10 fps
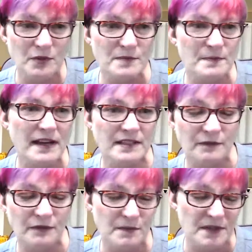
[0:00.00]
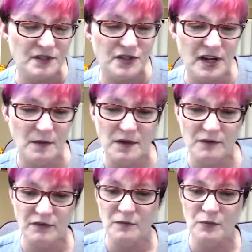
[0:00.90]
perspective from this
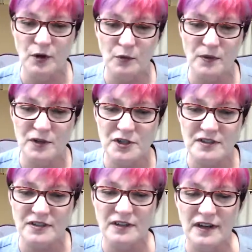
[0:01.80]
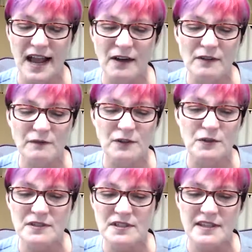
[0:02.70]
gentleman from Pro Purchaser? How have you
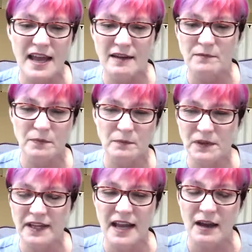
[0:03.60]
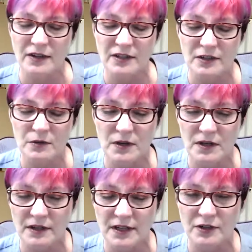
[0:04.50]
seen that play out in
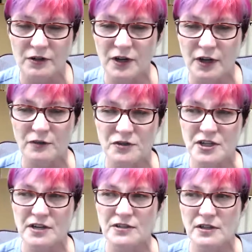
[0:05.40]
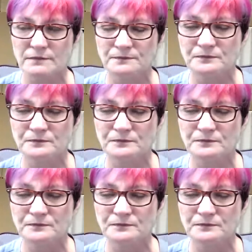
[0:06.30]
your negotiation?